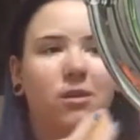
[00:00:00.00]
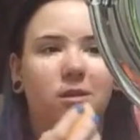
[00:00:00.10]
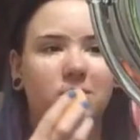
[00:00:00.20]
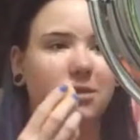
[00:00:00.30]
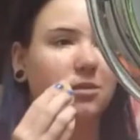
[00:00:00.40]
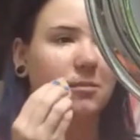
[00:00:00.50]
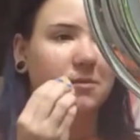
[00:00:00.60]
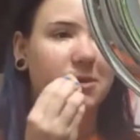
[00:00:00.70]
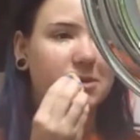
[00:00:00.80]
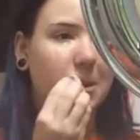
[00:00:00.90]
red dots all over my
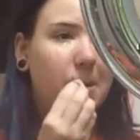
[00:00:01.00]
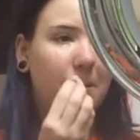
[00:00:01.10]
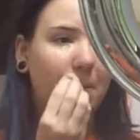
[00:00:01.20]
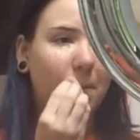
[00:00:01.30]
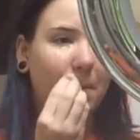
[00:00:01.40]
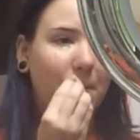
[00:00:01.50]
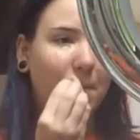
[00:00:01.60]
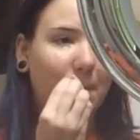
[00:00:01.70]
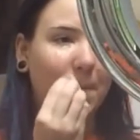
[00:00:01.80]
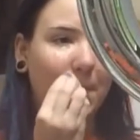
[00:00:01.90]
face.
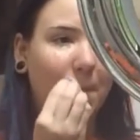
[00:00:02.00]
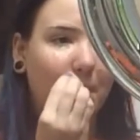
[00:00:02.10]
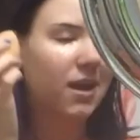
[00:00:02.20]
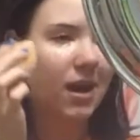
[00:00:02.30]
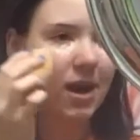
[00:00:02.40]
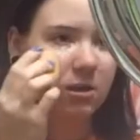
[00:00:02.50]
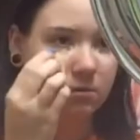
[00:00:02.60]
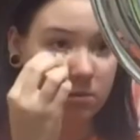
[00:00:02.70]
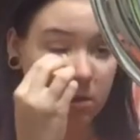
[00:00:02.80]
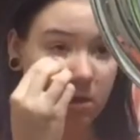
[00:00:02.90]
And I
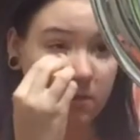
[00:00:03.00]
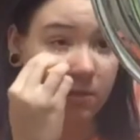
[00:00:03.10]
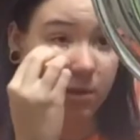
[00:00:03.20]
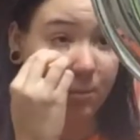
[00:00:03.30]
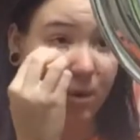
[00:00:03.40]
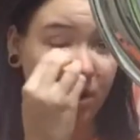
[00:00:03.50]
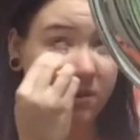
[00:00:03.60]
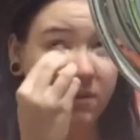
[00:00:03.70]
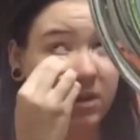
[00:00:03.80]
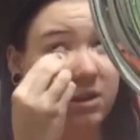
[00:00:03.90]
don't look for the
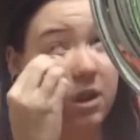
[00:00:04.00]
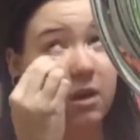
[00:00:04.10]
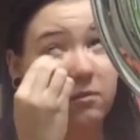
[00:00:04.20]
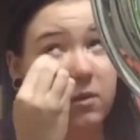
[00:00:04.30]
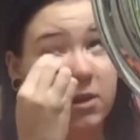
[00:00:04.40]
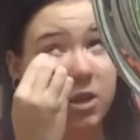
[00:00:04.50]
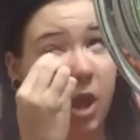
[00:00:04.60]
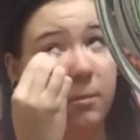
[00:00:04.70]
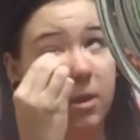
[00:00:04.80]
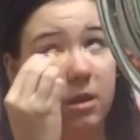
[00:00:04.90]
perfect coverage.
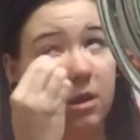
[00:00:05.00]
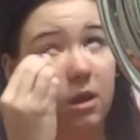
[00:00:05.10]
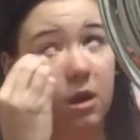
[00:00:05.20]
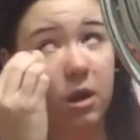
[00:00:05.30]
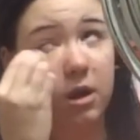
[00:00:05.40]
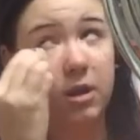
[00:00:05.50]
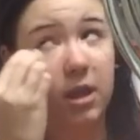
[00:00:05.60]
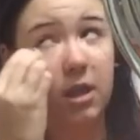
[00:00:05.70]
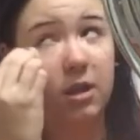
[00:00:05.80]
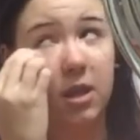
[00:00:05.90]
I mean, hard
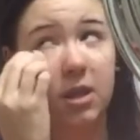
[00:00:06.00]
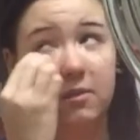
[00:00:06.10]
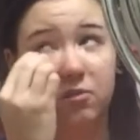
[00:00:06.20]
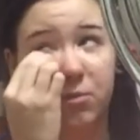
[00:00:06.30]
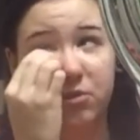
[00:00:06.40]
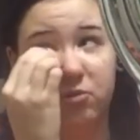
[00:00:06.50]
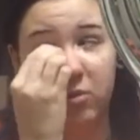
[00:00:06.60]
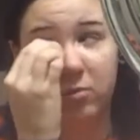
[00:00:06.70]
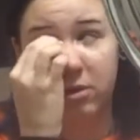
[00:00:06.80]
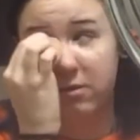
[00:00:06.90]
candy is supposed to
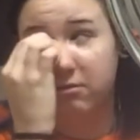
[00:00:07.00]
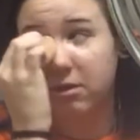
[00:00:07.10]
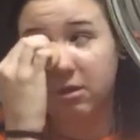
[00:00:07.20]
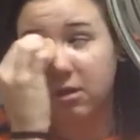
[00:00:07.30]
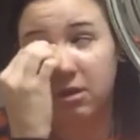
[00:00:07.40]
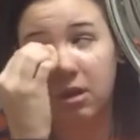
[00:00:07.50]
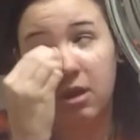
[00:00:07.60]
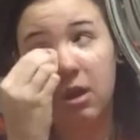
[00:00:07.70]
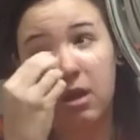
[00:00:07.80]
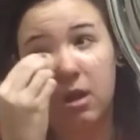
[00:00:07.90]
be one of the,
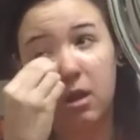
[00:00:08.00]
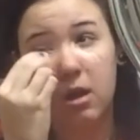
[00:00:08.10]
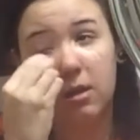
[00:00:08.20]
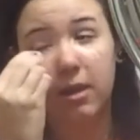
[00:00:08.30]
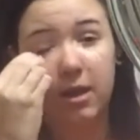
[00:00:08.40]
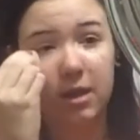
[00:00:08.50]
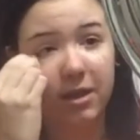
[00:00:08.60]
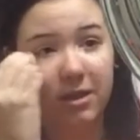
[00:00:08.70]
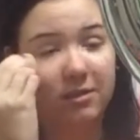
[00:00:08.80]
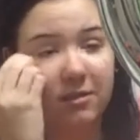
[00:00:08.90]
like,
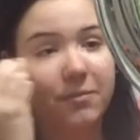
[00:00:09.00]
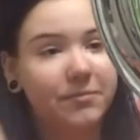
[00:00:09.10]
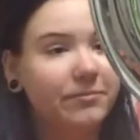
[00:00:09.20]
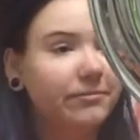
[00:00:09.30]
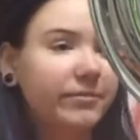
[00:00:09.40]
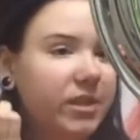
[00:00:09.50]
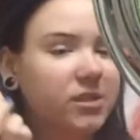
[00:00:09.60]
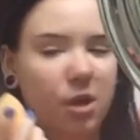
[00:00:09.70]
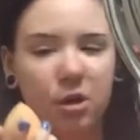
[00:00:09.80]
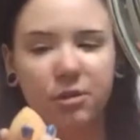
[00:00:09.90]

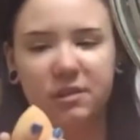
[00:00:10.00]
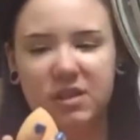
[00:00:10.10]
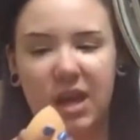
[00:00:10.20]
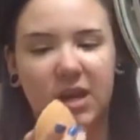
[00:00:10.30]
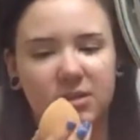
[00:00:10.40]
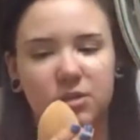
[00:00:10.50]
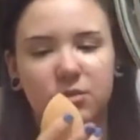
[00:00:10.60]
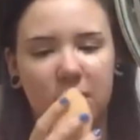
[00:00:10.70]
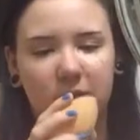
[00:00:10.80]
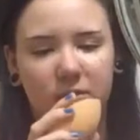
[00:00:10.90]
it's called a
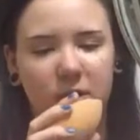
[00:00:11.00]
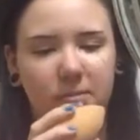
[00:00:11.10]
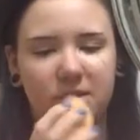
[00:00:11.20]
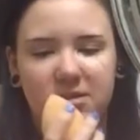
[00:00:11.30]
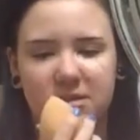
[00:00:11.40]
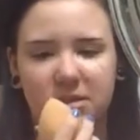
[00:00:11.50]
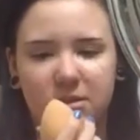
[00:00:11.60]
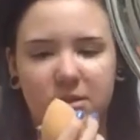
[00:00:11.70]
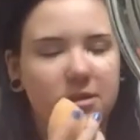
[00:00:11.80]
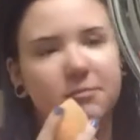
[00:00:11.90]
tattoo cover-up
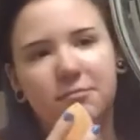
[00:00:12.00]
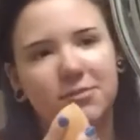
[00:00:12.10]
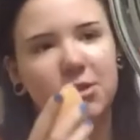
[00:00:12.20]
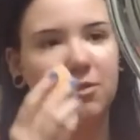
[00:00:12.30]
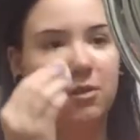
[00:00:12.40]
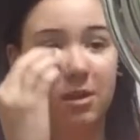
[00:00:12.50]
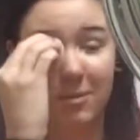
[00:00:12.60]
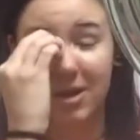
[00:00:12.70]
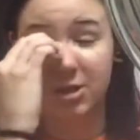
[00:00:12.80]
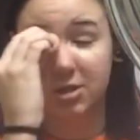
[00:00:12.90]
concealer, so you can
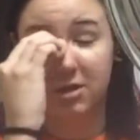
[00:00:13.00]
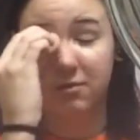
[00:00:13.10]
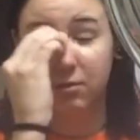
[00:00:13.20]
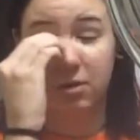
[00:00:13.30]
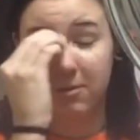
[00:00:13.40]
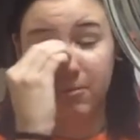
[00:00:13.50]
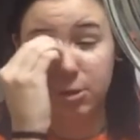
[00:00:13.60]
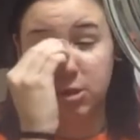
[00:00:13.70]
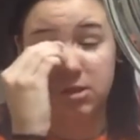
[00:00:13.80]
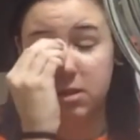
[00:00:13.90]
imagine how full
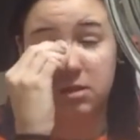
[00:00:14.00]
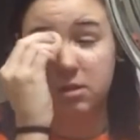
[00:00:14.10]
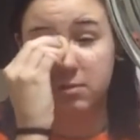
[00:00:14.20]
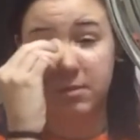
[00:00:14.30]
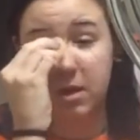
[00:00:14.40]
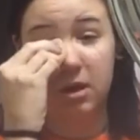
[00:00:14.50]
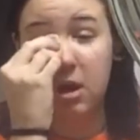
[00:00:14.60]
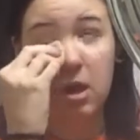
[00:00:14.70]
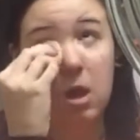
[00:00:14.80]
coverage it is, but